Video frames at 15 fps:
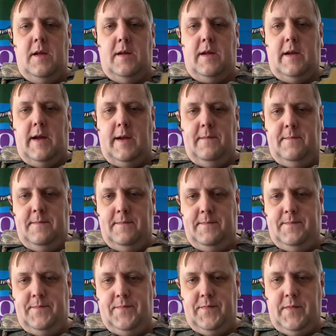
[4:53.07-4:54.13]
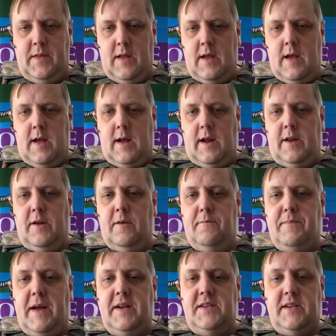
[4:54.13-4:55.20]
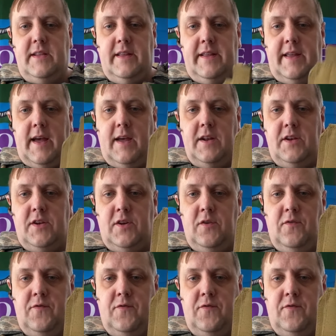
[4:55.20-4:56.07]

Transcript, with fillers: okay, you basically get two